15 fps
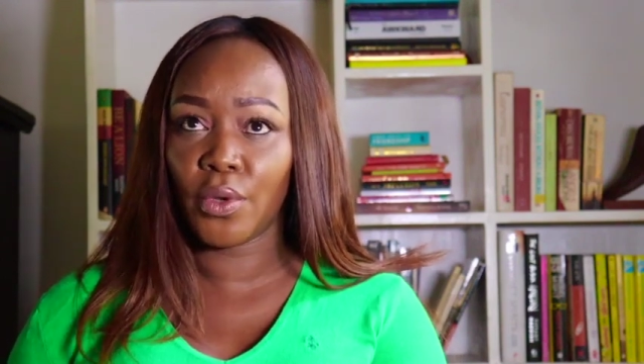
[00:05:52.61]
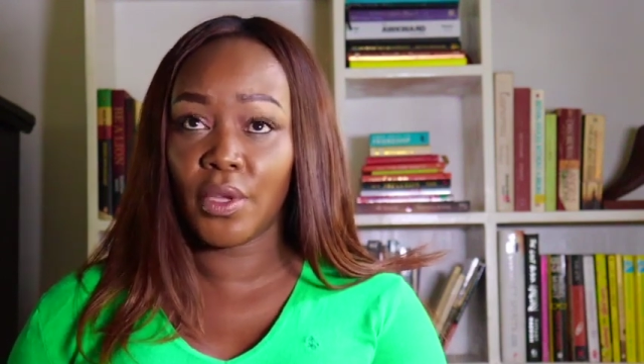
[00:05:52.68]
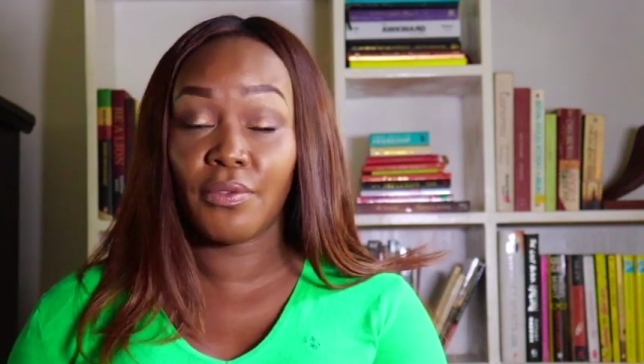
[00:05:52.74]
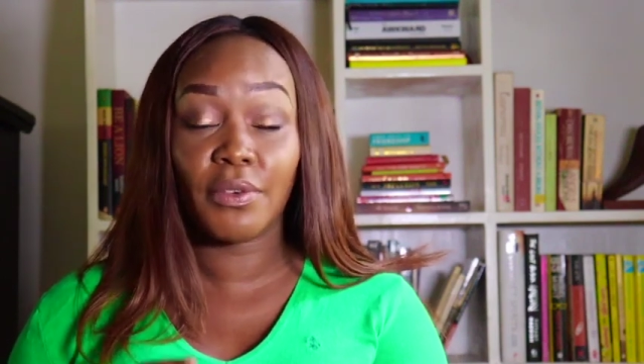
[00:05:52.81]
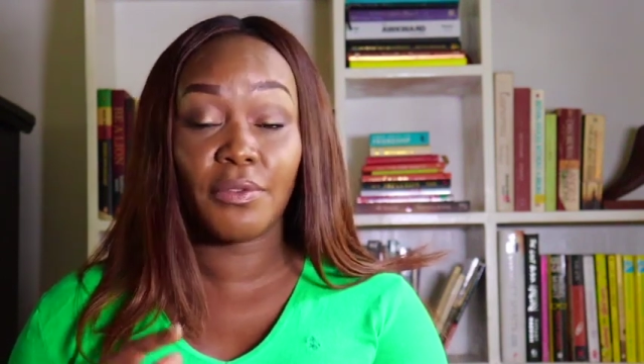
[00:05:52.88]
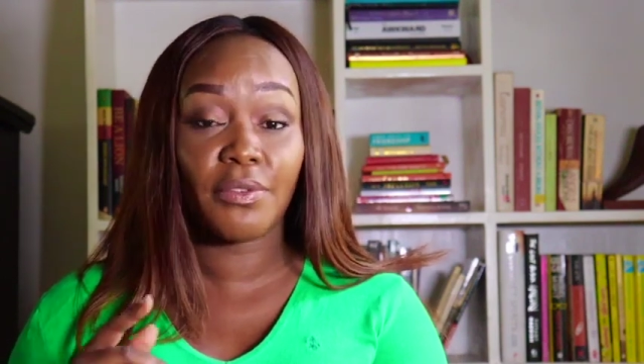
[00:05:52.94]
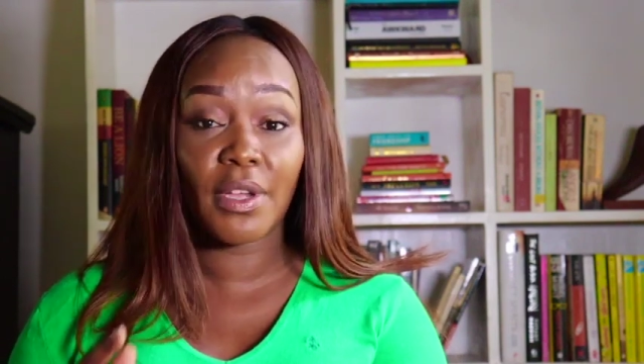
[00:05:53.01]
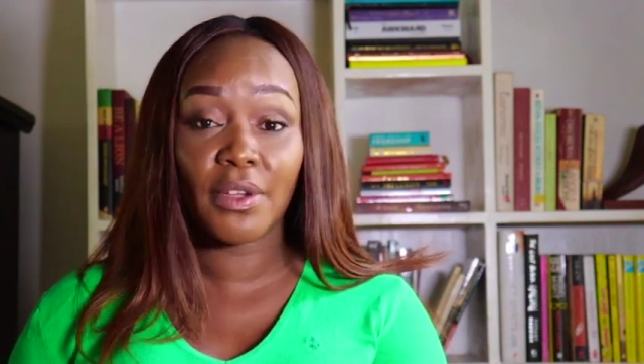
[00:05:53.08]

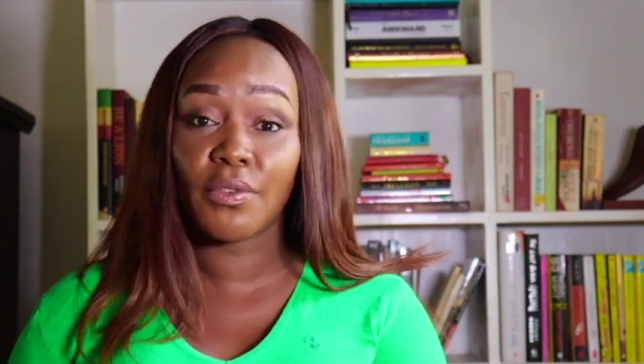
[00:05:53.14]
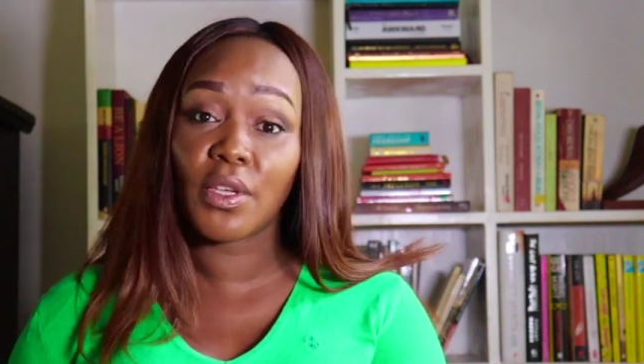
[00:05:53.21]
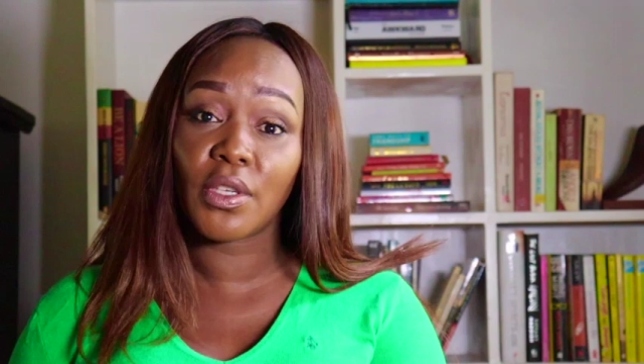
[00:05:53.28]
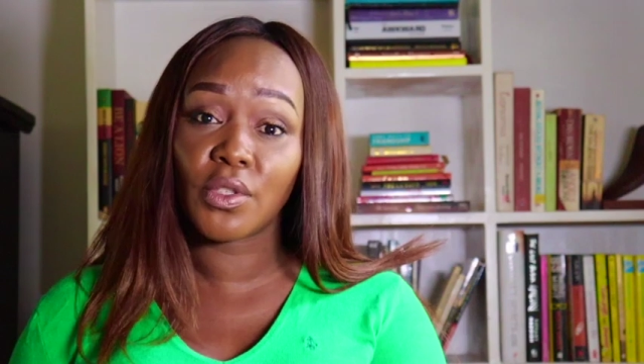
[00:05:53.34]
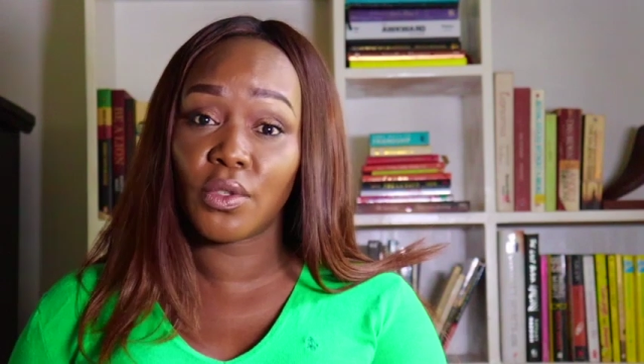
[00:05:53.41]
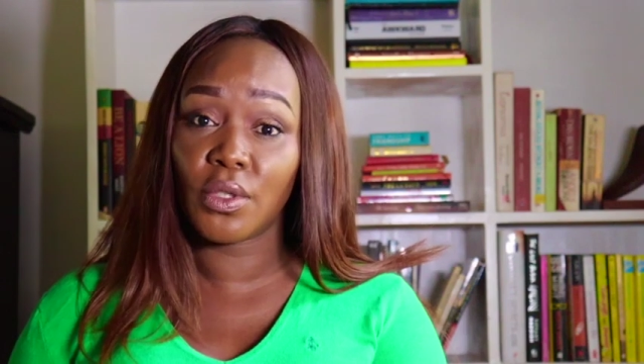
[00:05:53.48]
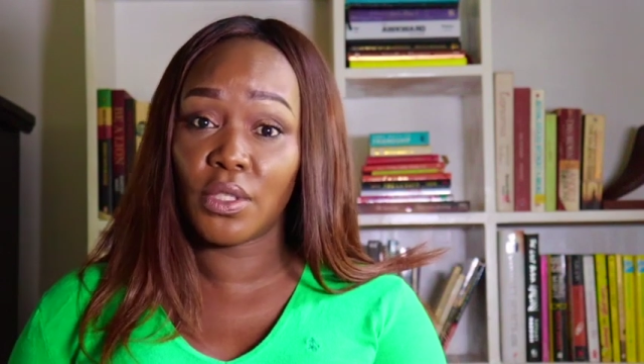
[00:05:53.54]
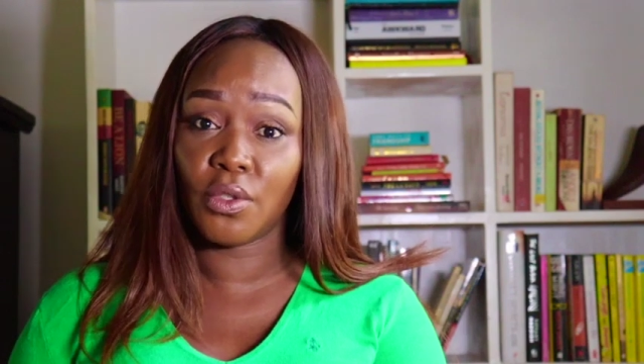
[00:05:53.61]
If in 5
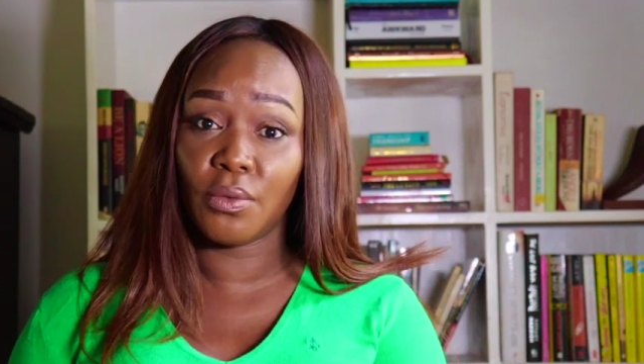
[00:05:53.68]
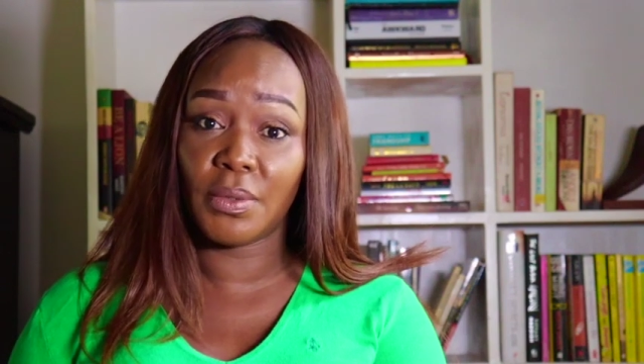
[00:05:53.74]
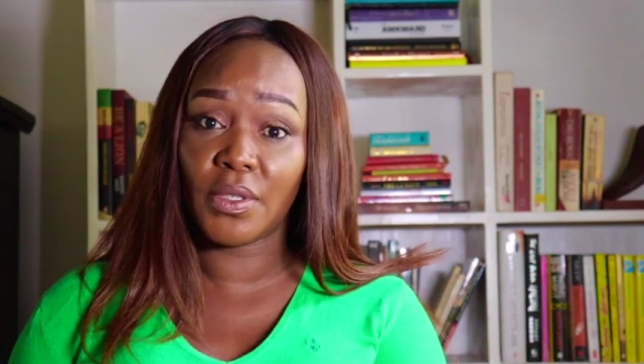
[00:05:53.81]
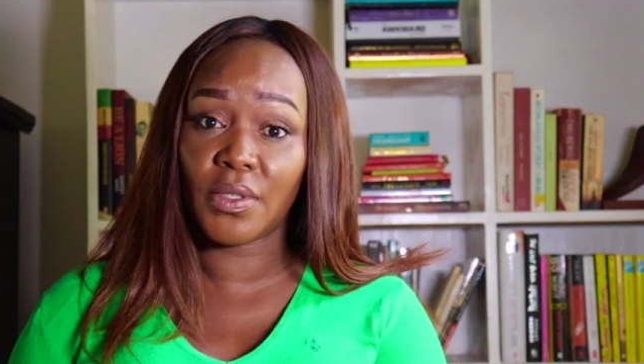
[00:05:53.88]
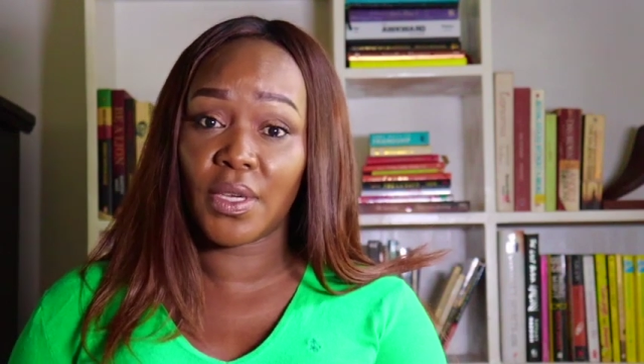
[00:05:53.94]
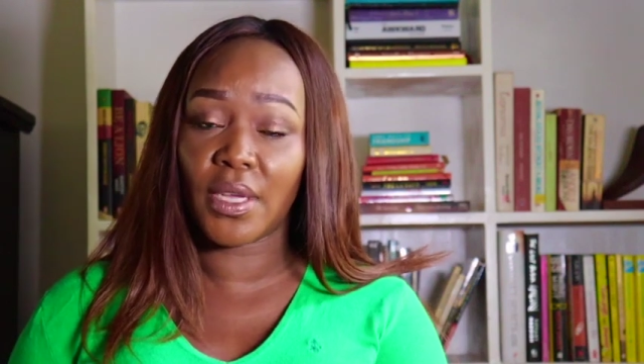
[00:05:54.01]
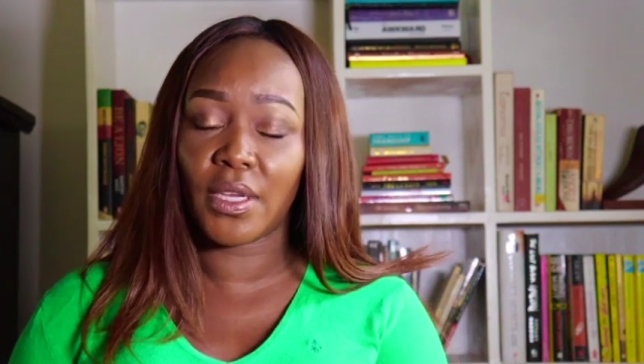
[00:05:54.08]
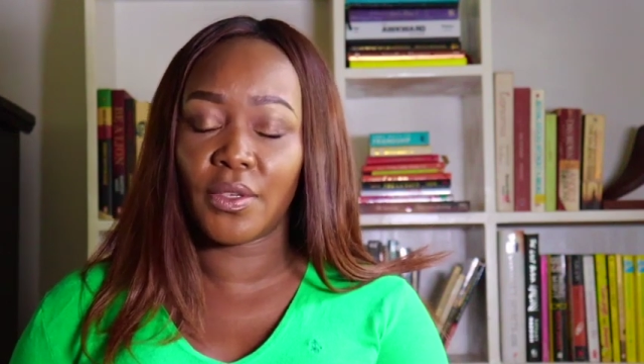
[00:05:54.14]
years you need to
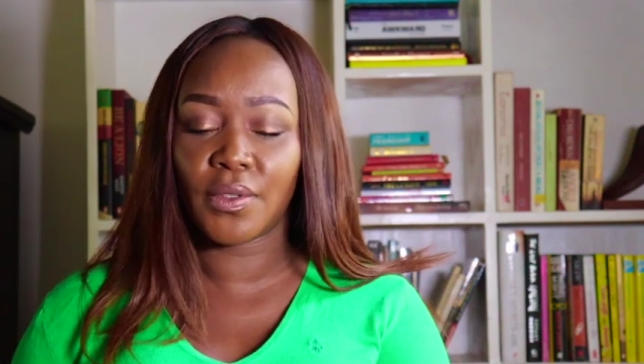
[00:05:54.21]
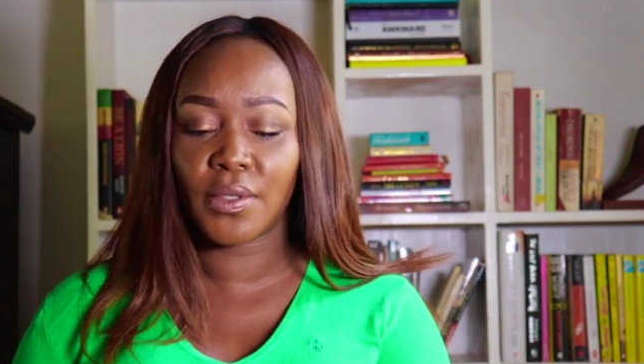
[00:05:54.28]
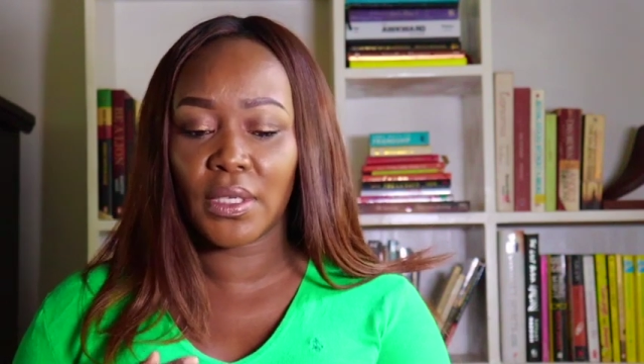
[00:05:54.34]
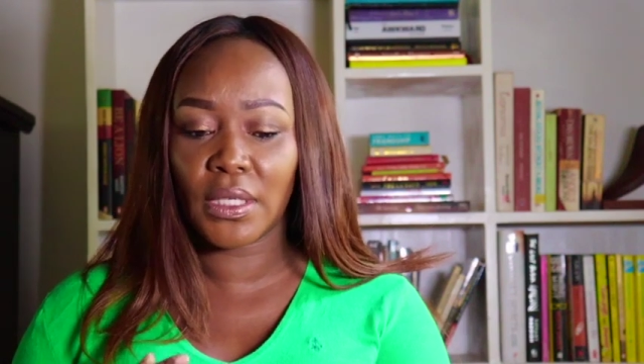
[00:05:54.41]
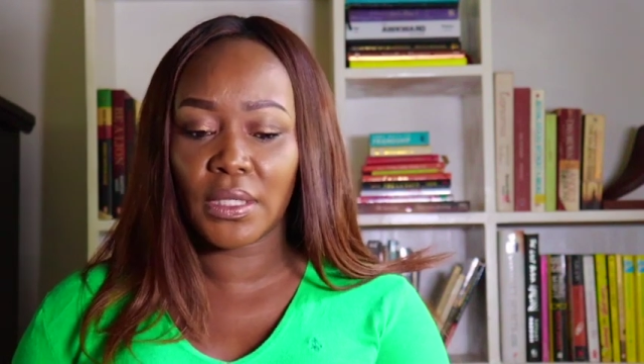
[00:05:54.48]
build a house,